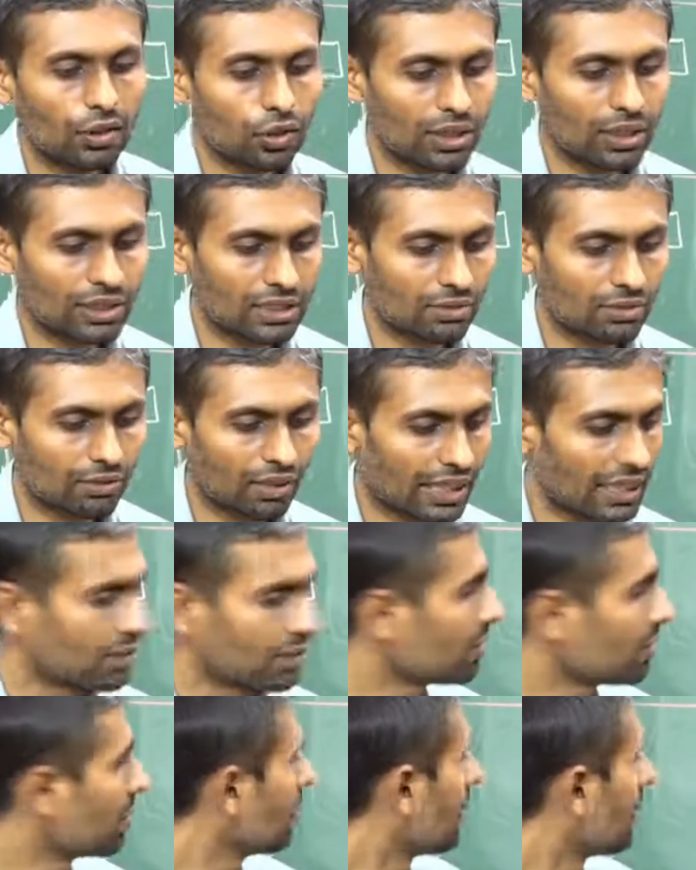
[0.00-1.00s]
Look at this one,
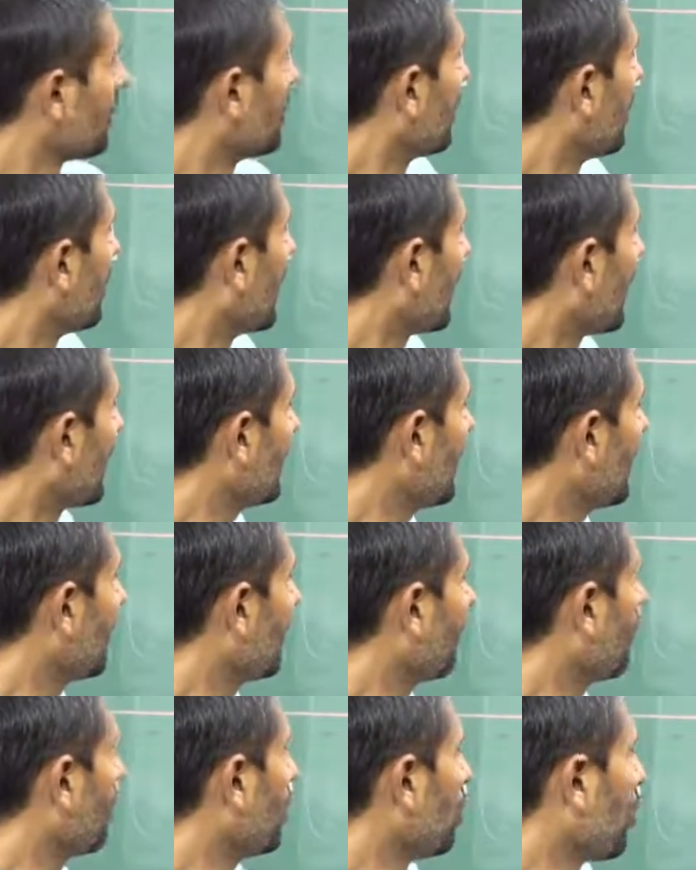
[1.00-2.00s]
guys.
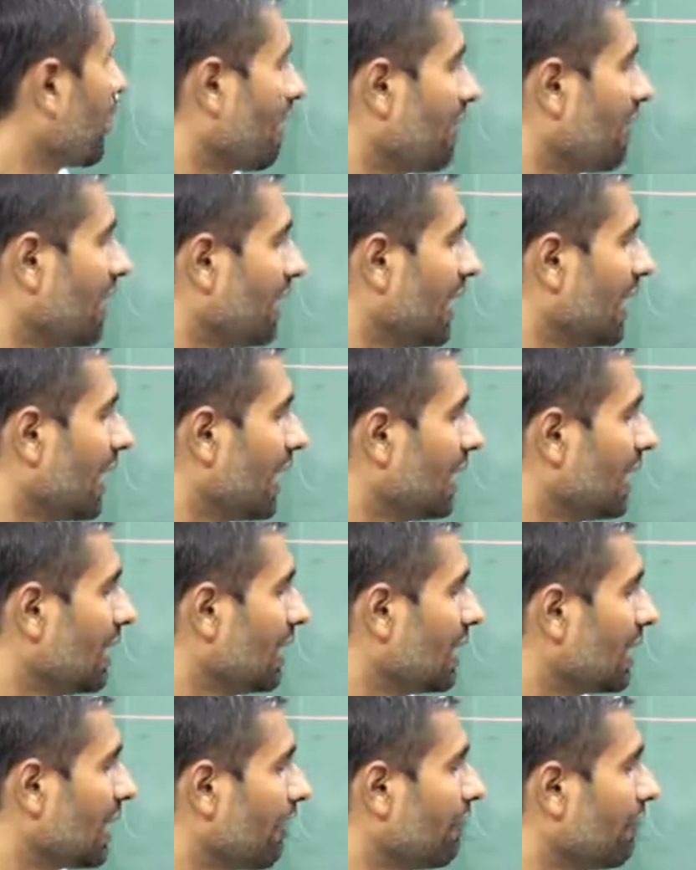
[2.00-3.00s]
Earlier we don't have a
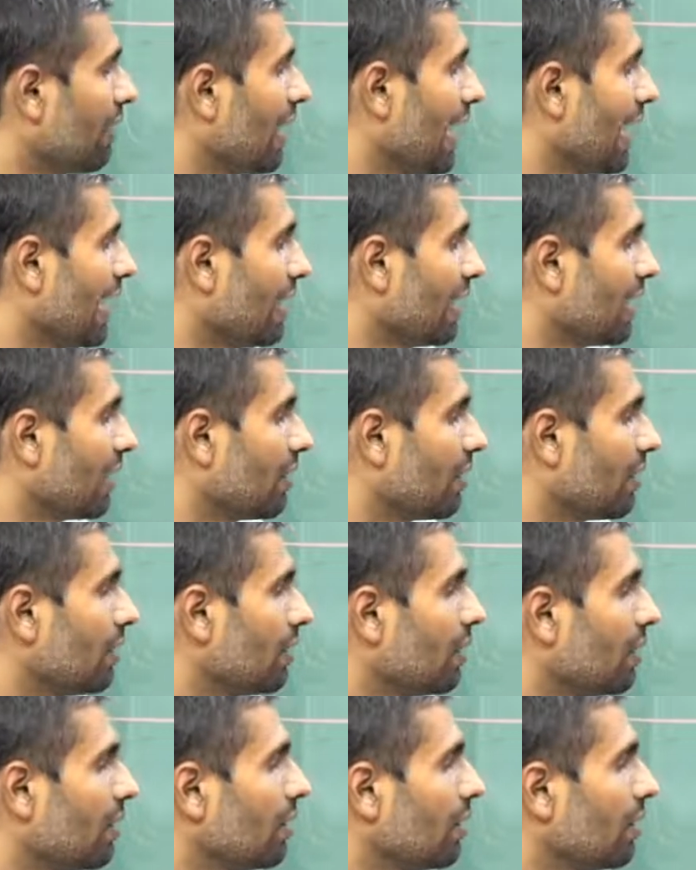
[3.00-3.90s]
DID, now we added.